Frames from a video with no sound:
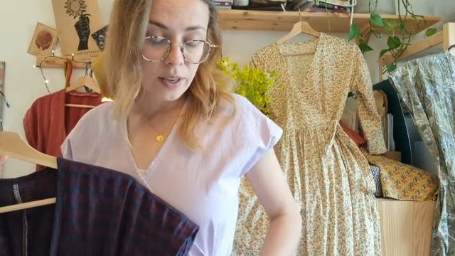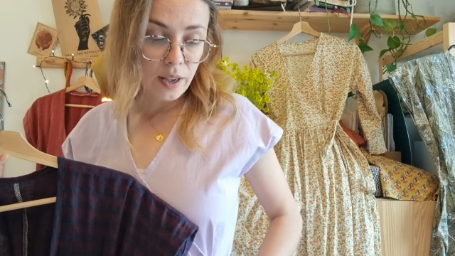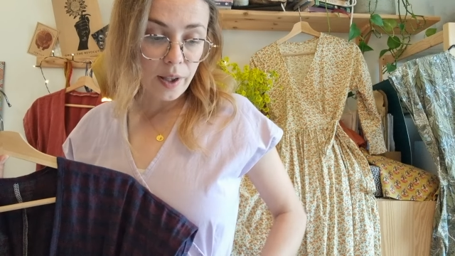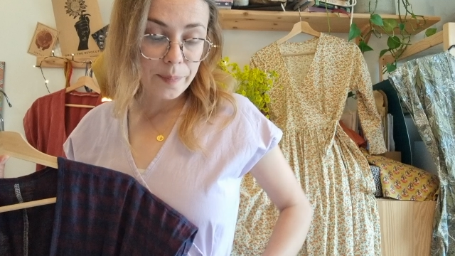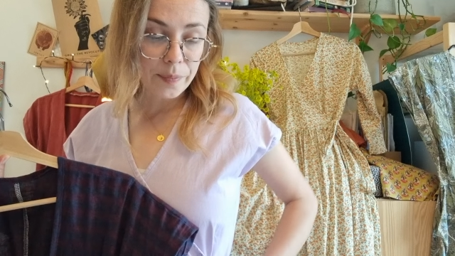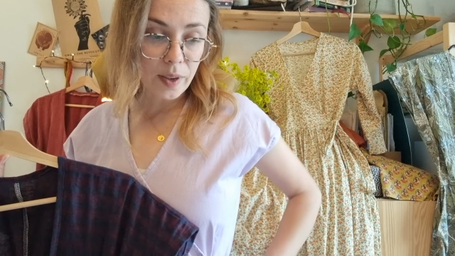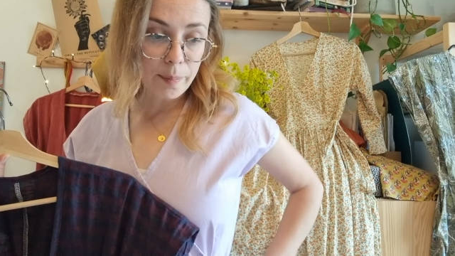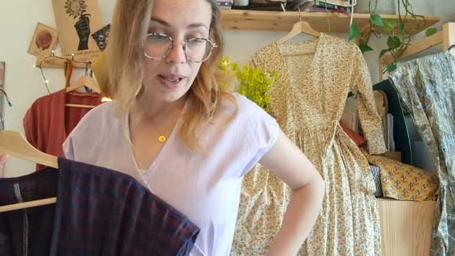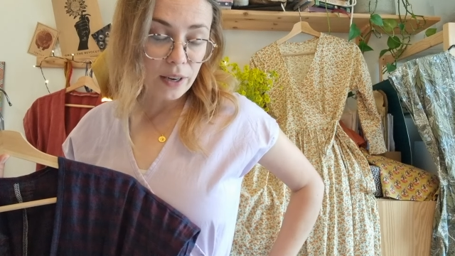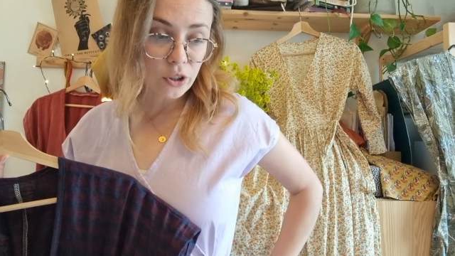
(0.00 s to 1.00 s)
a
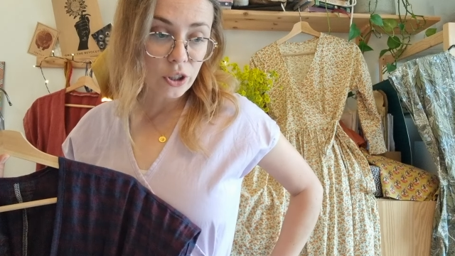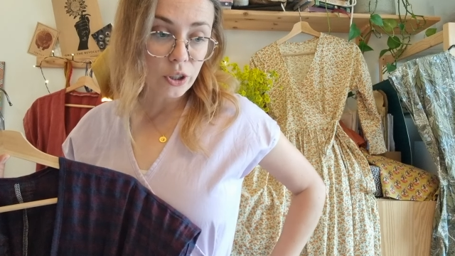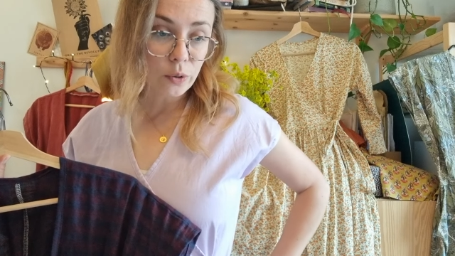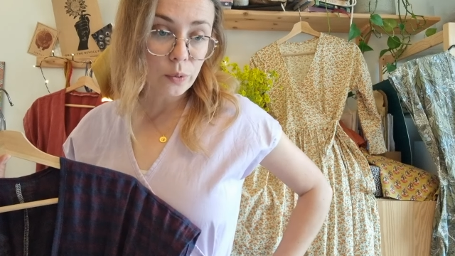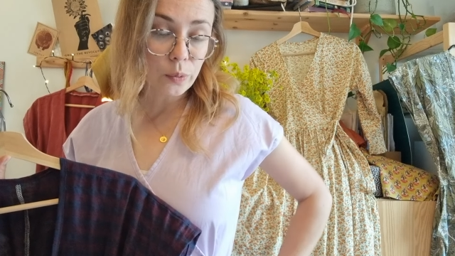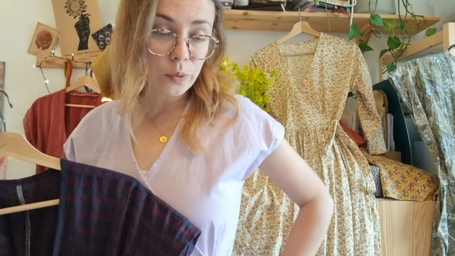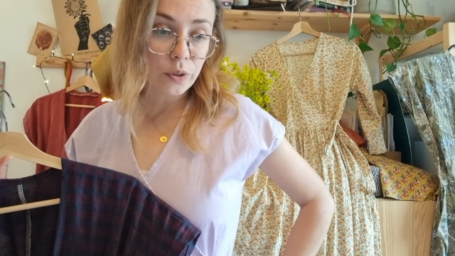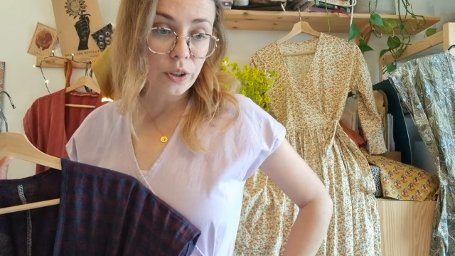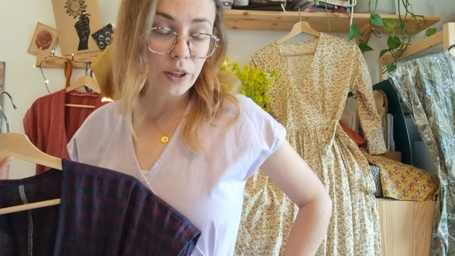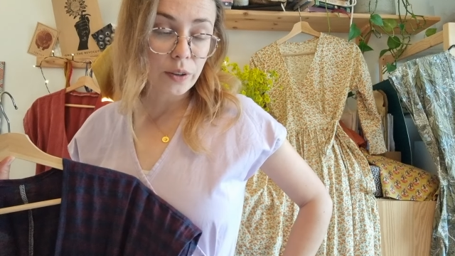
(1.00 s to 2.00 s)
patch that you
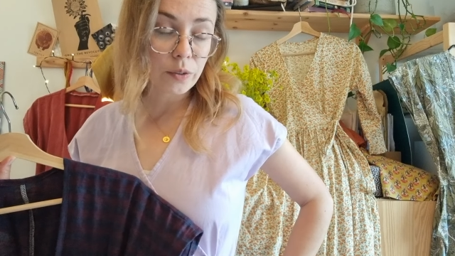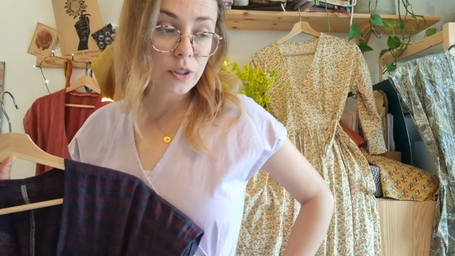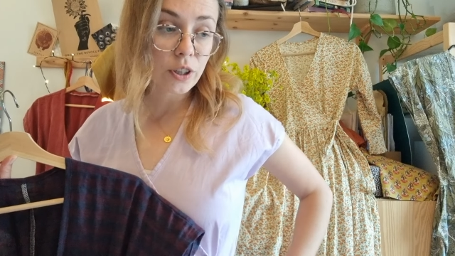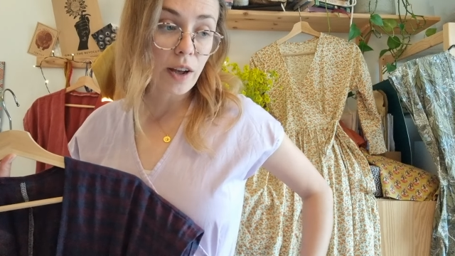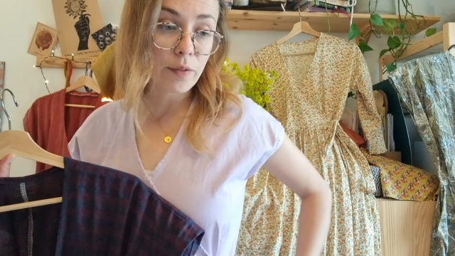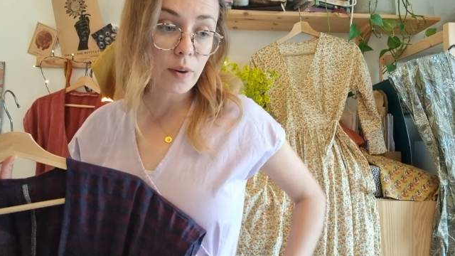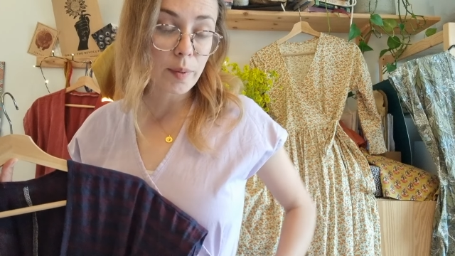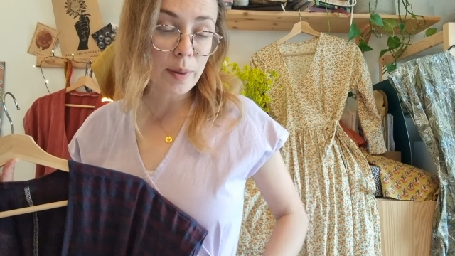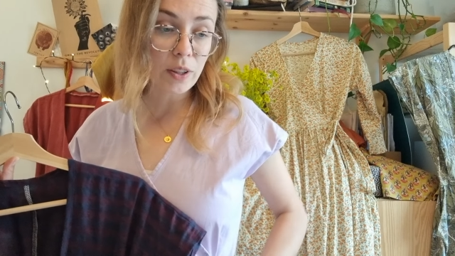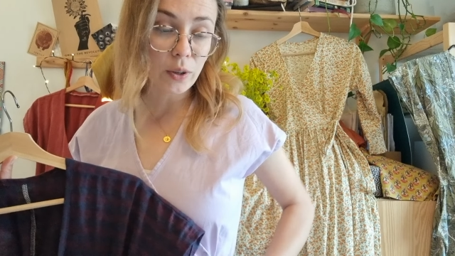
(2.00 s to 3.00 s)
know, to cover up the
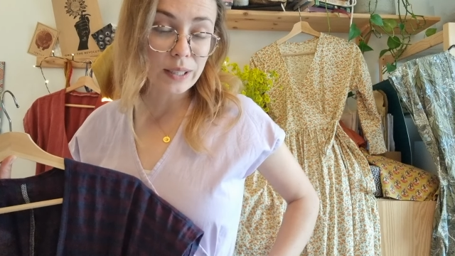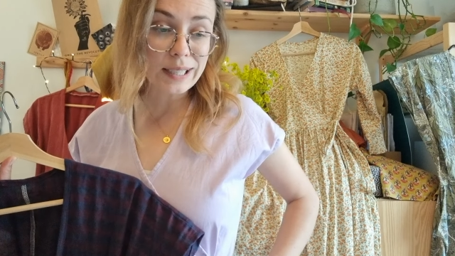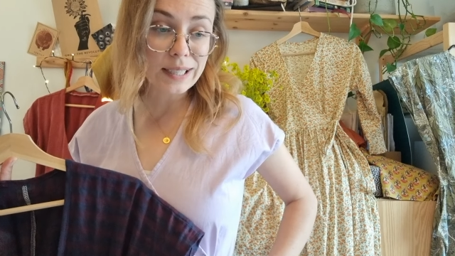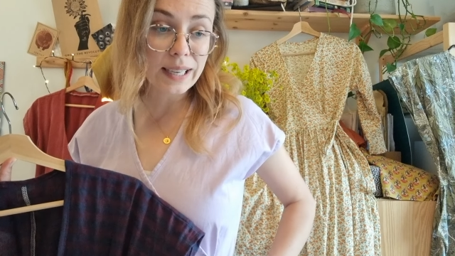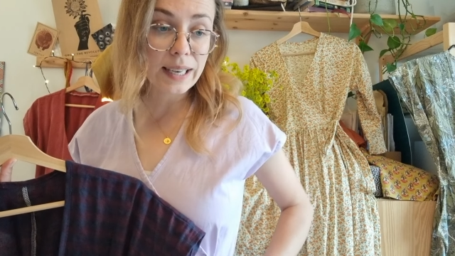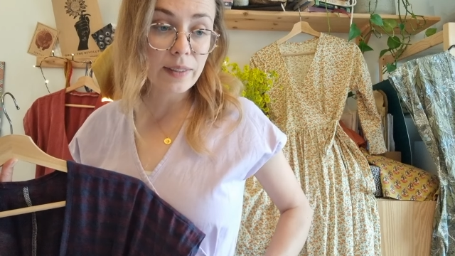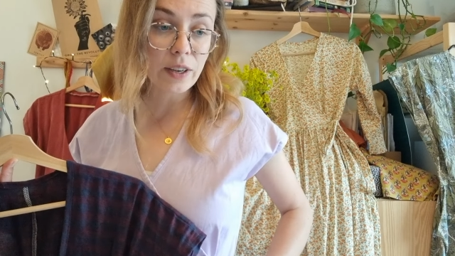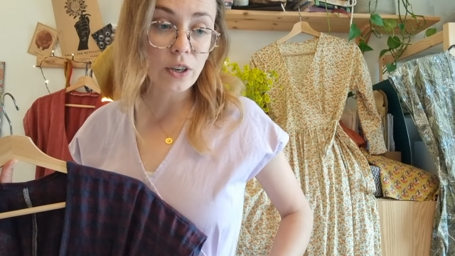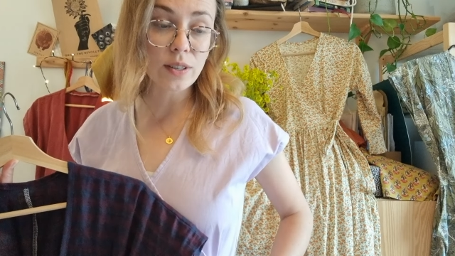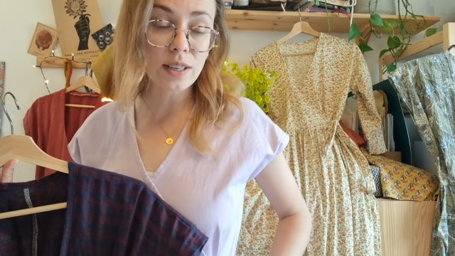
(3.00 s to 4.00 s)
bit that you could see, and
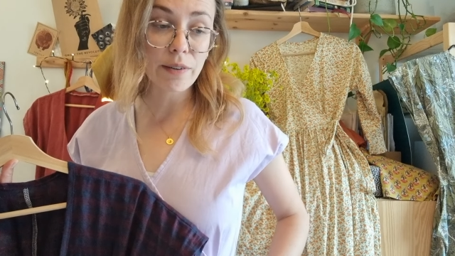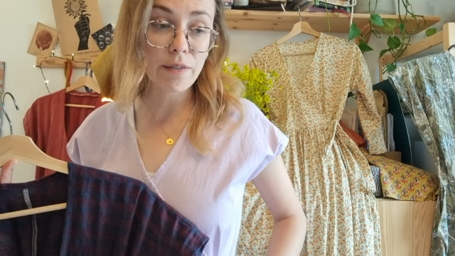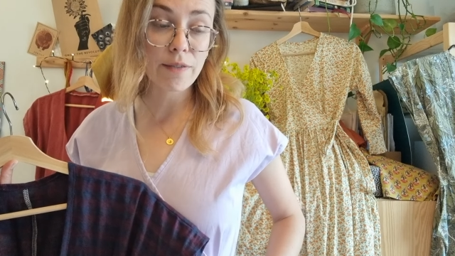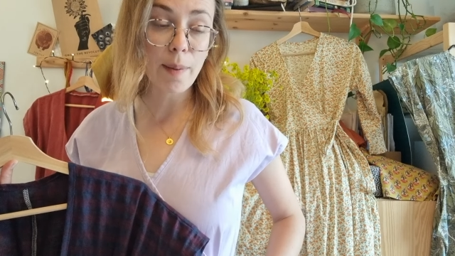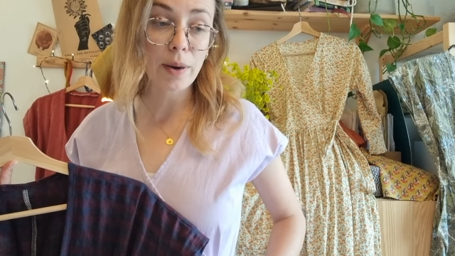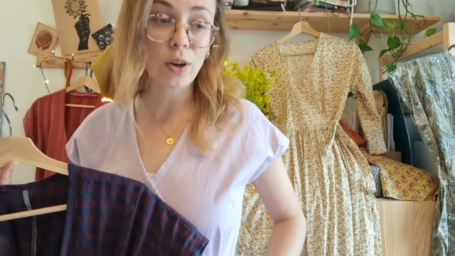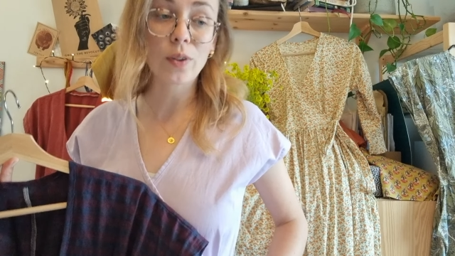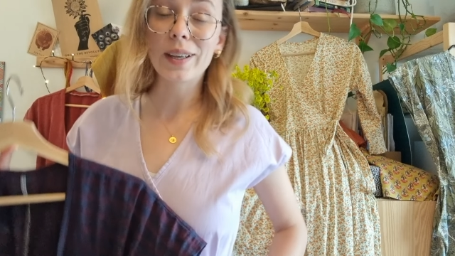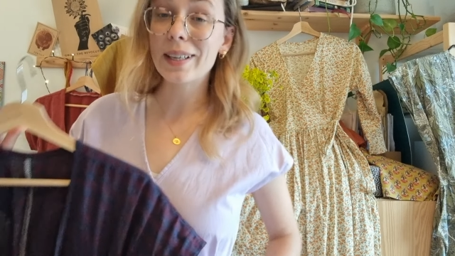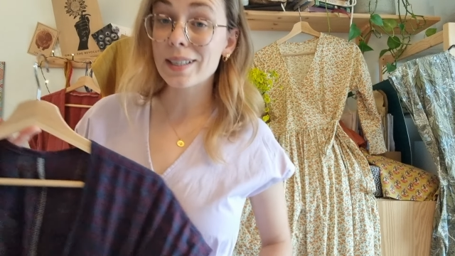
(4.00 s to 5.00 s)
then use a different fabric
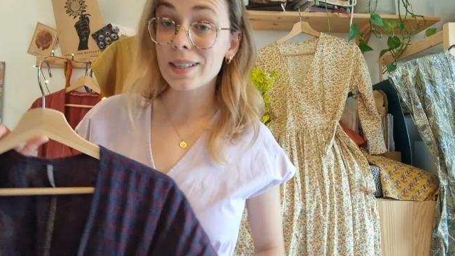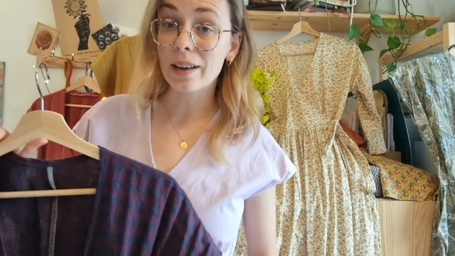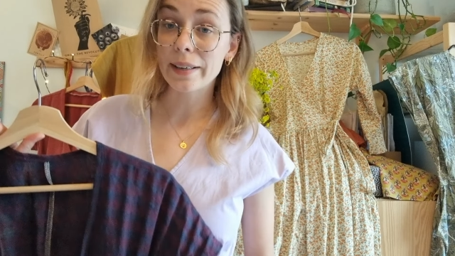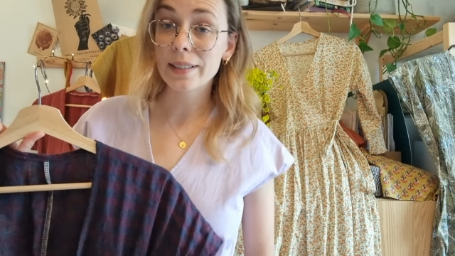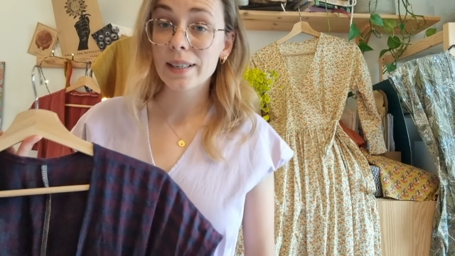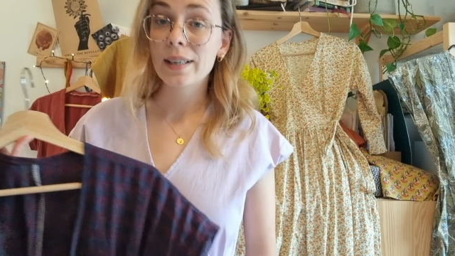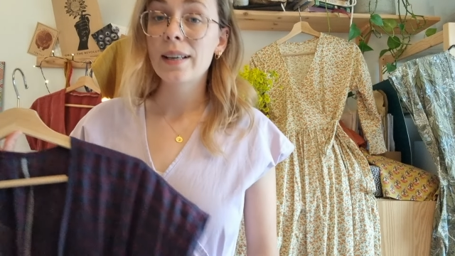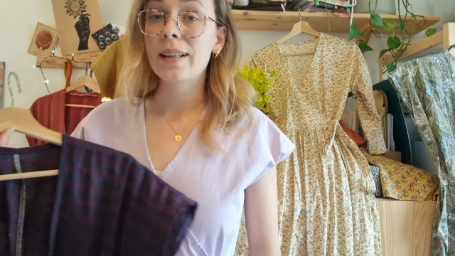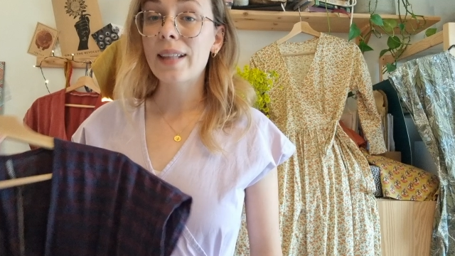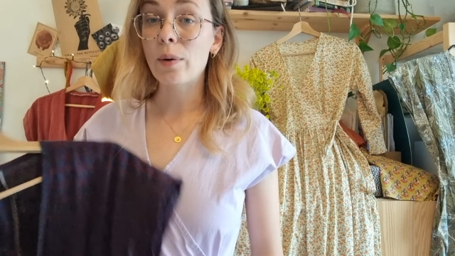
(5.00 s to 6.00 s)
on the inside.
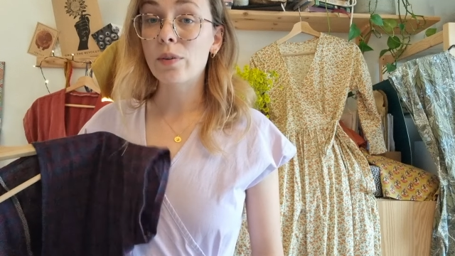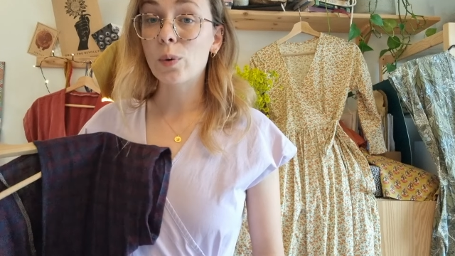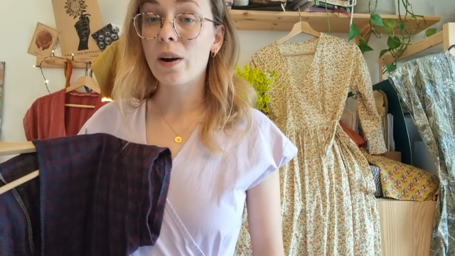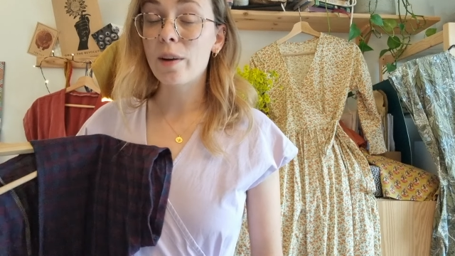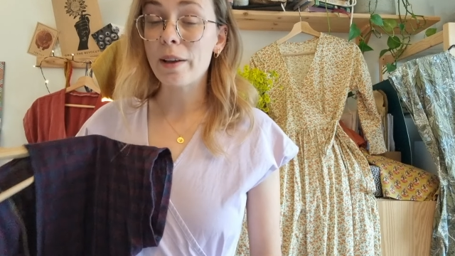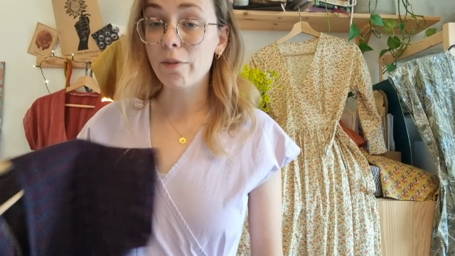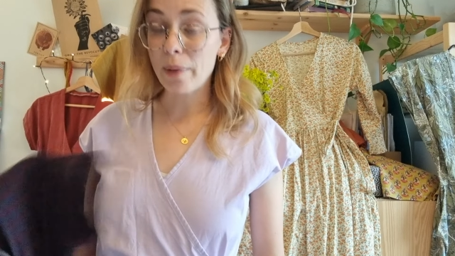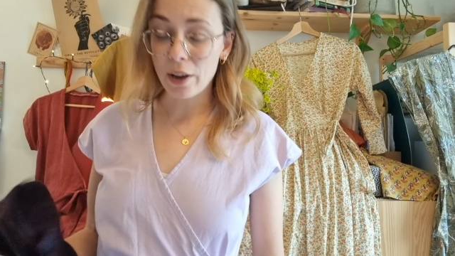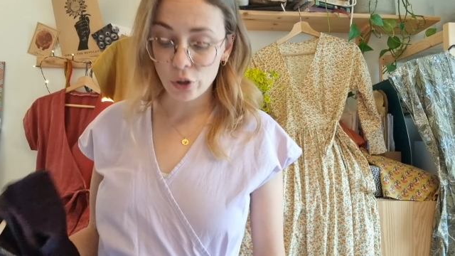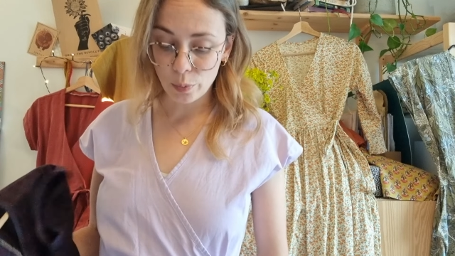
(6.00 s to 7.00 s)
That would require a bit of
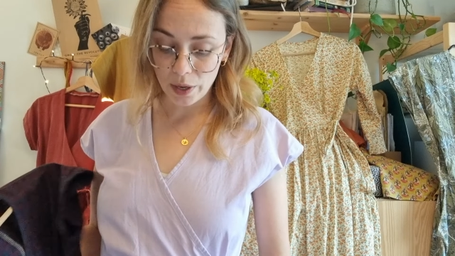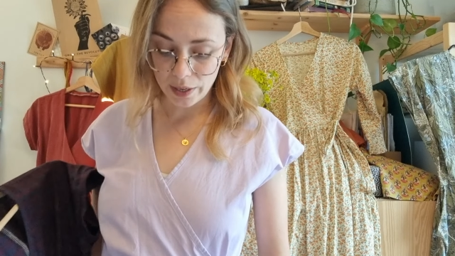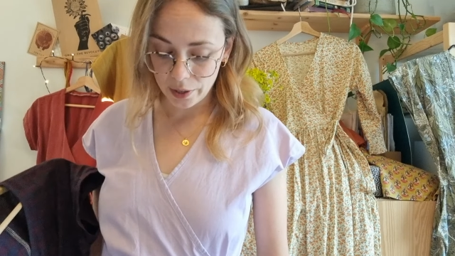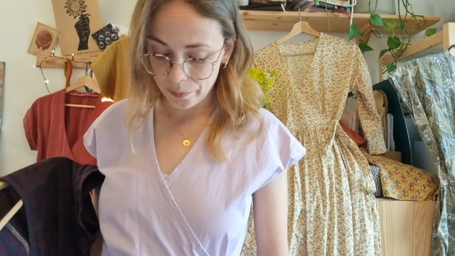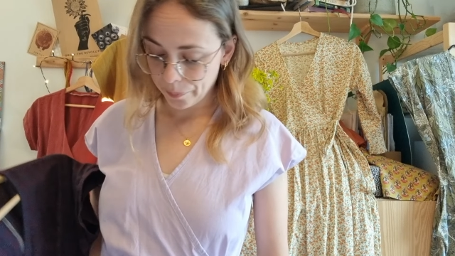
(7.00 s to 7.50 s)
patchwork.